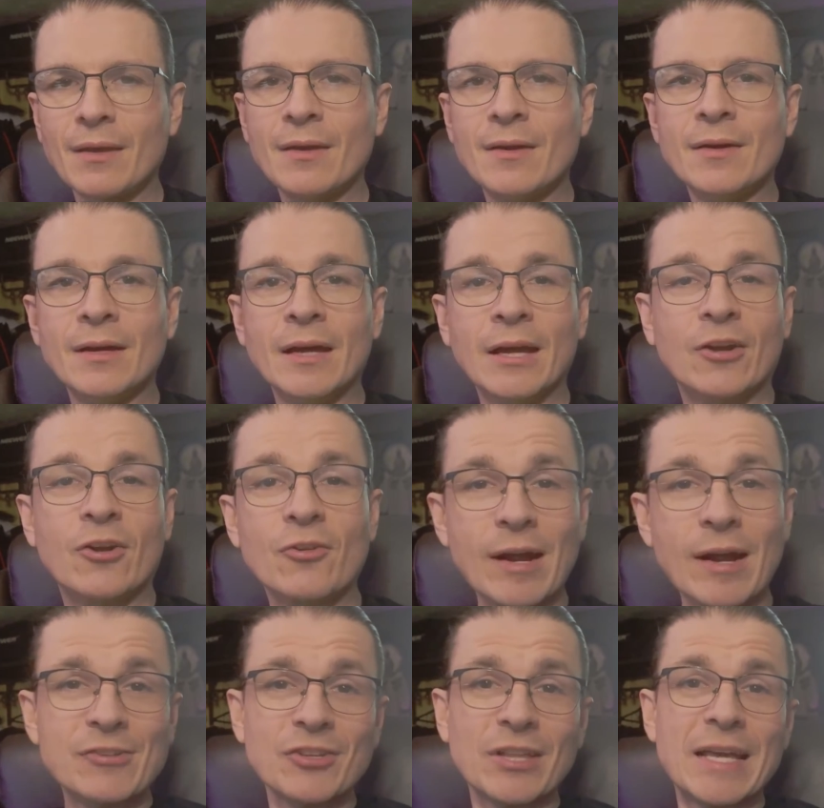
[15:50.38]
And
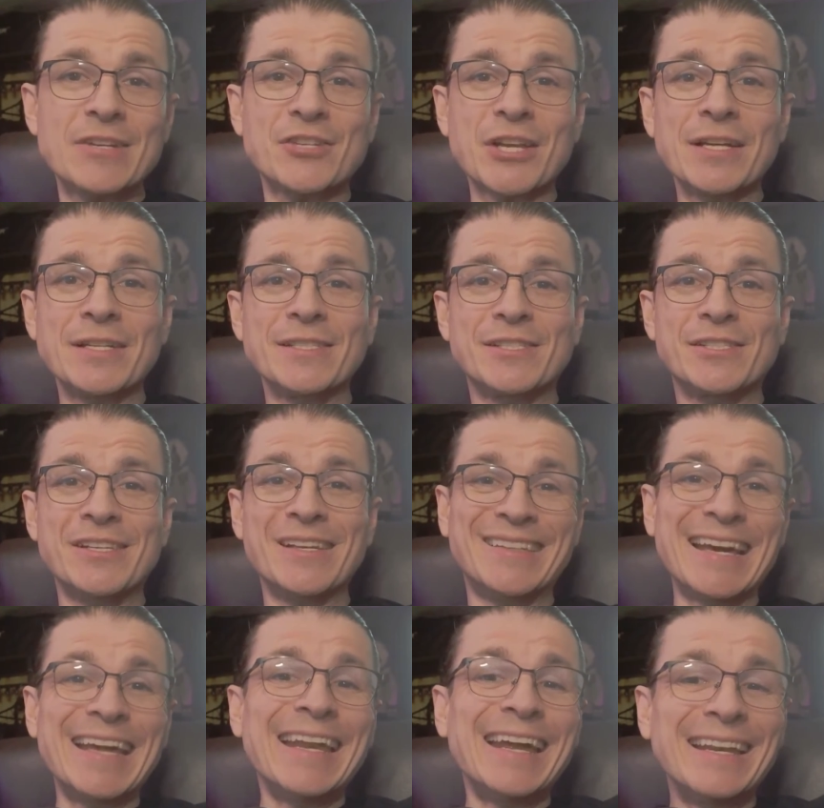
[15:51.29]
congratulations, you
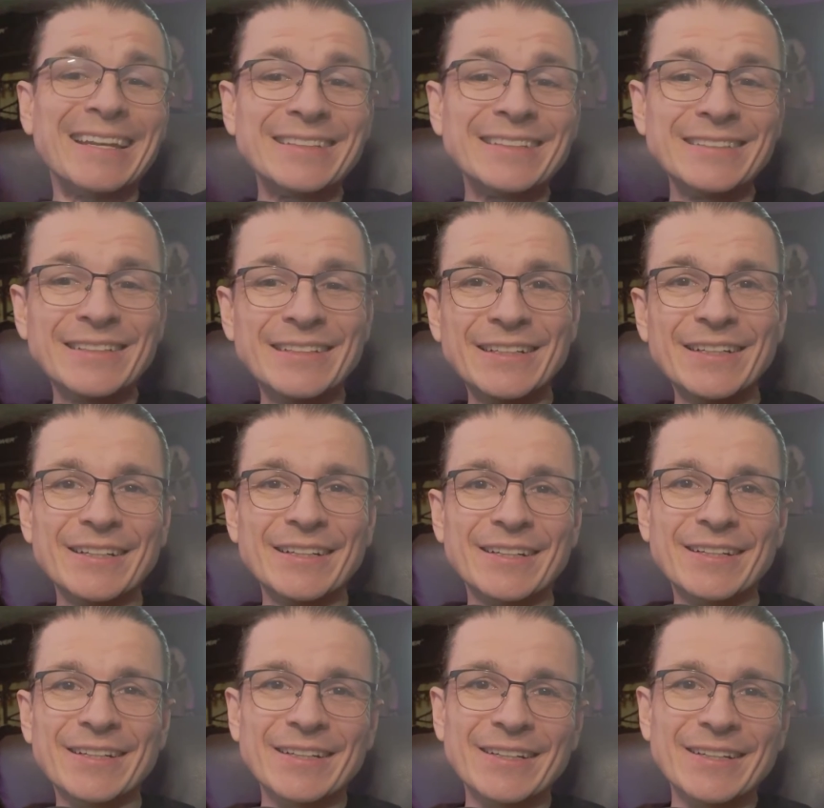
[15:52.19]
did it!
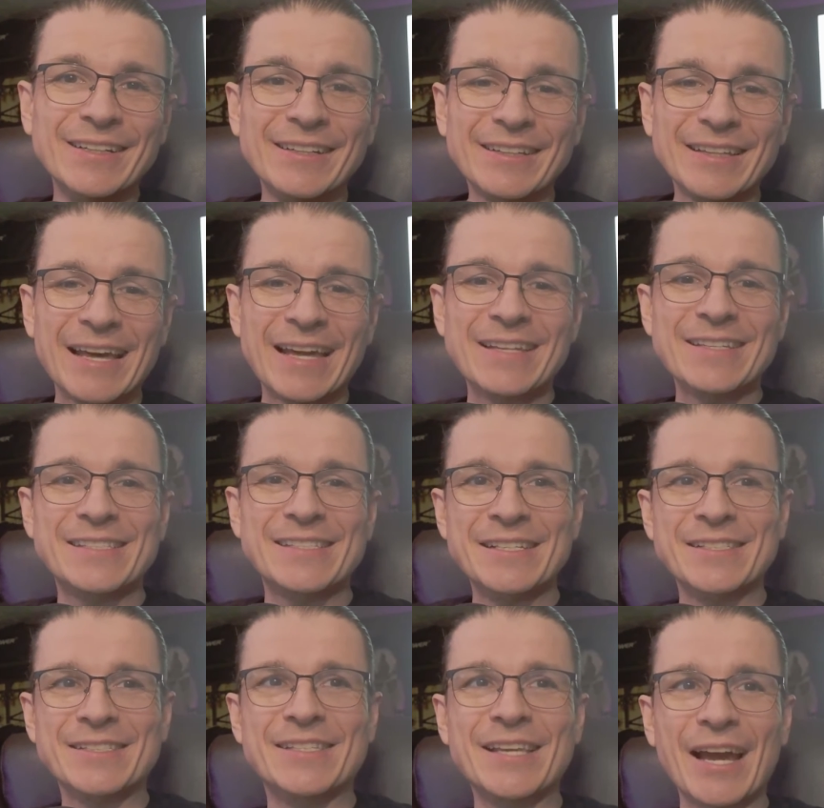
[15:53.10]
That is the
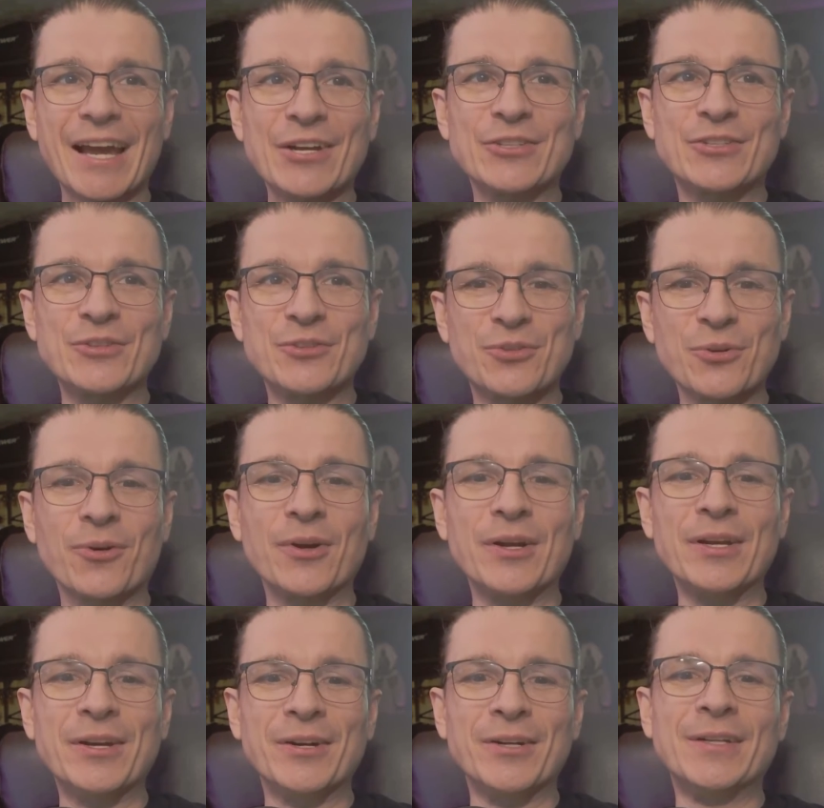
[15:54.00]
entire
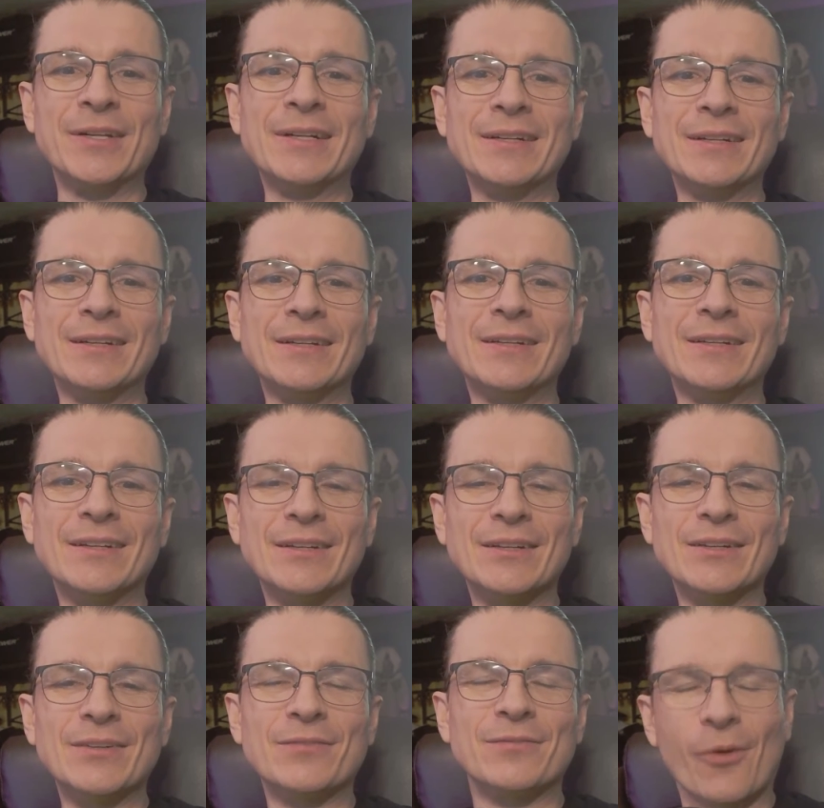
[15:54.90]
tutorial
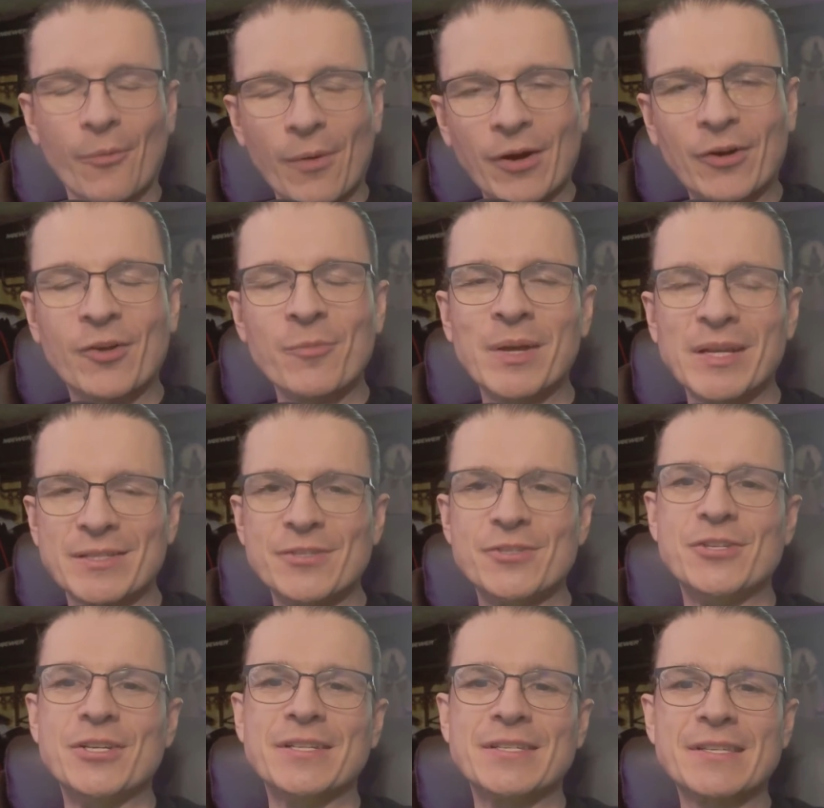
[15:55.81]
for welcome
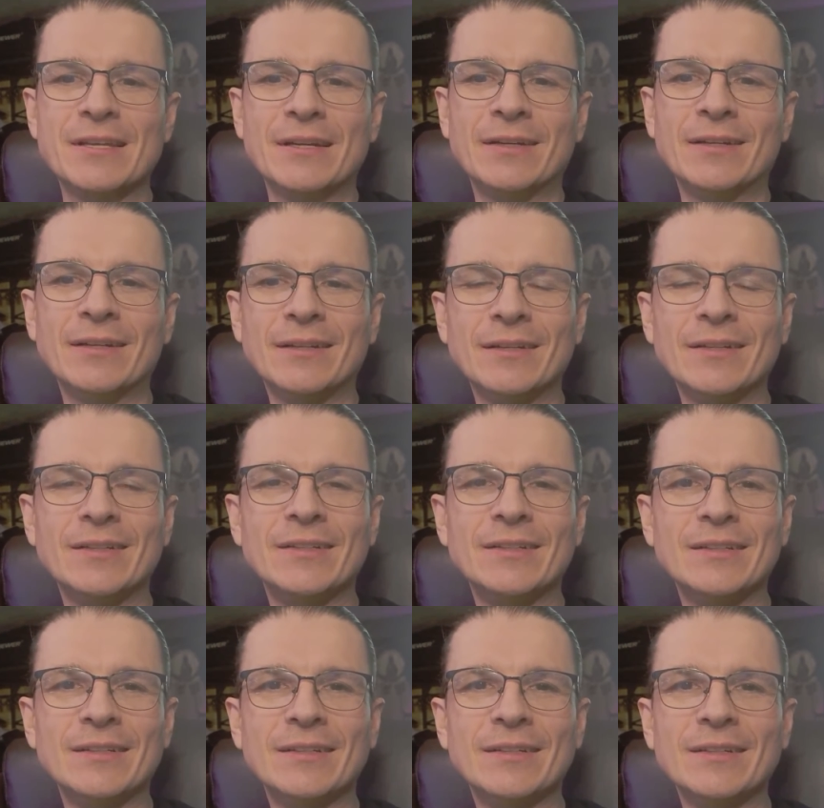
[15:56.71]
messages.
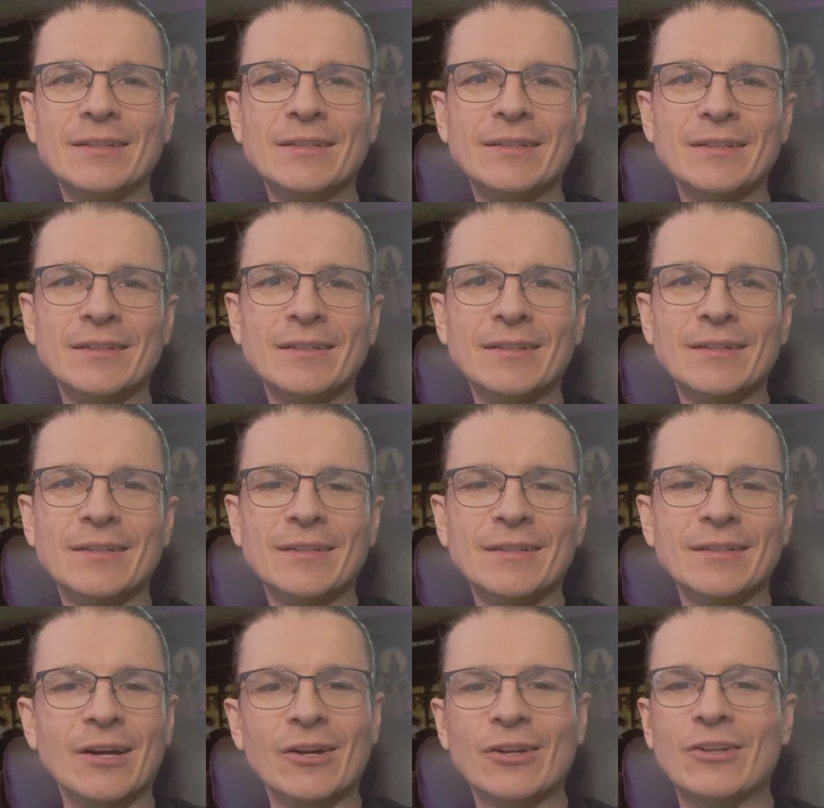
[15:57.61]

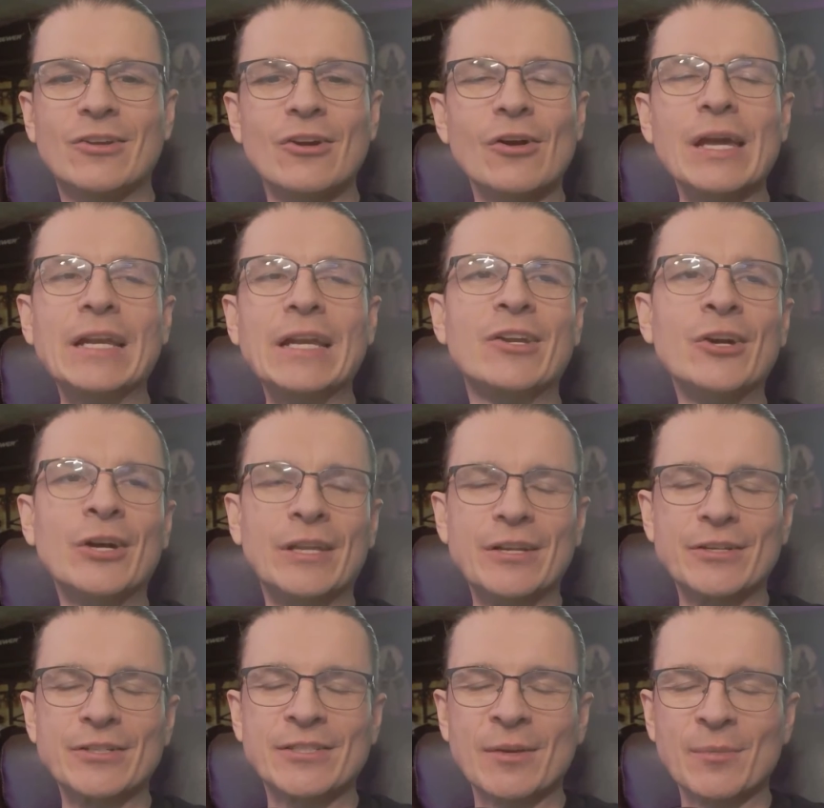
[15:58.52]
Now go get a cookie
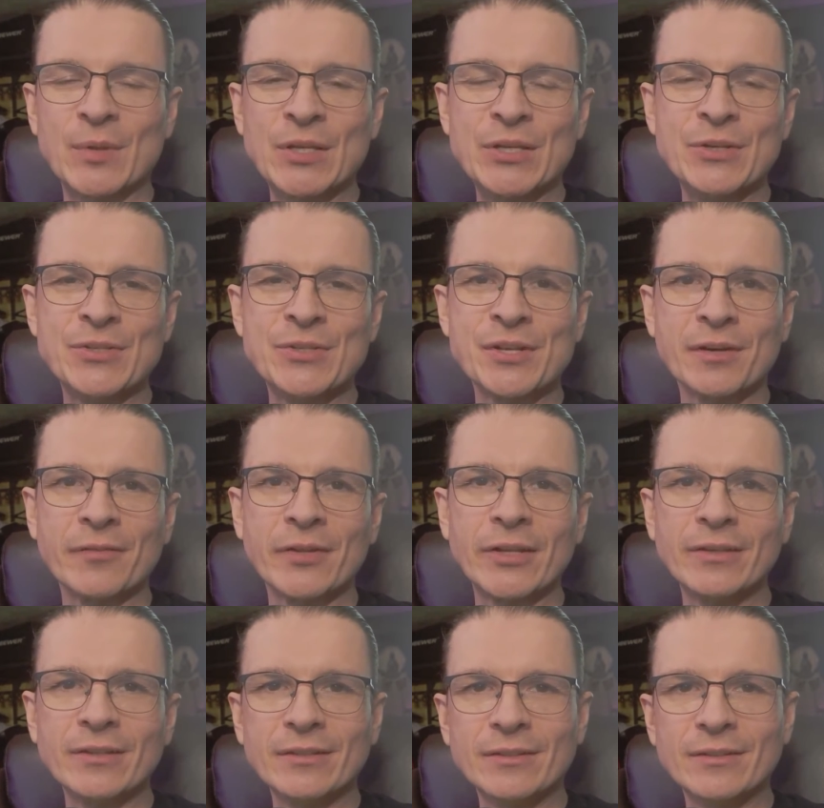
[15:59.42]
or something, you deserve it.
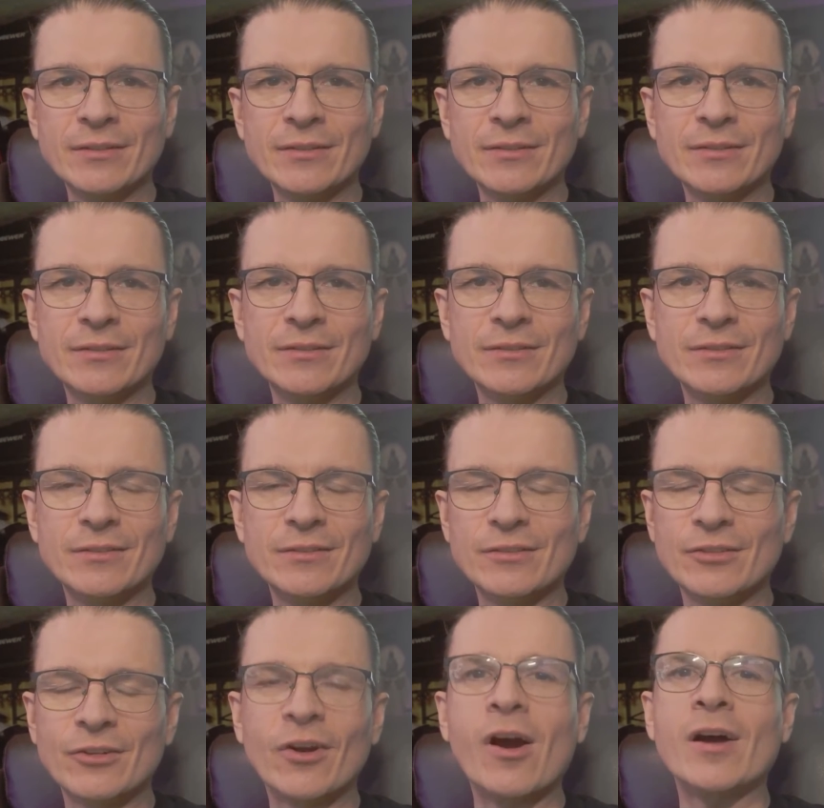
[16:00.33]

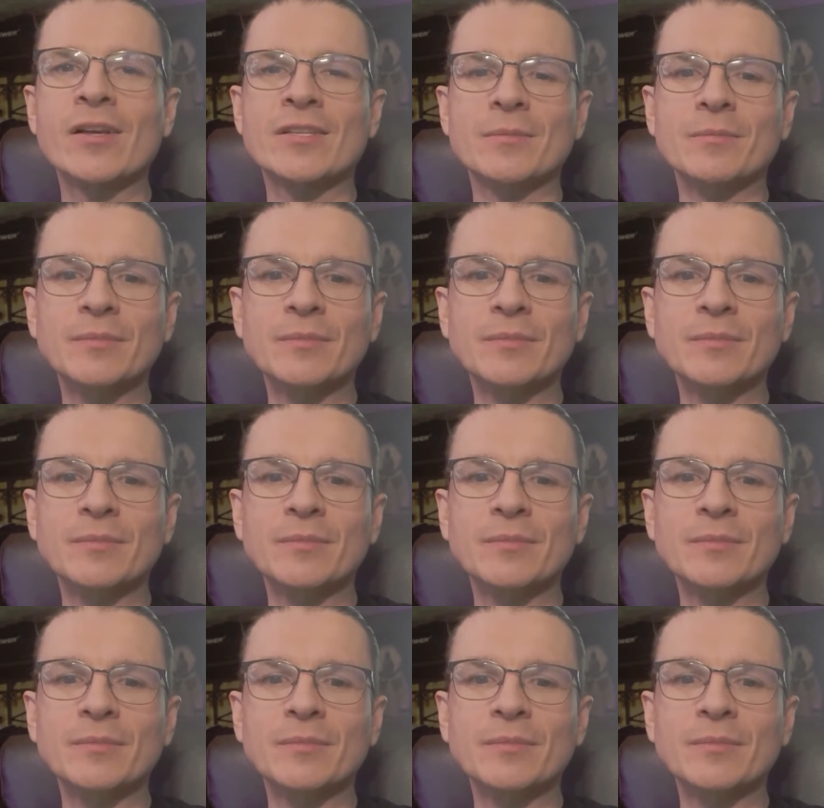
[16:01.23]
You're awesome.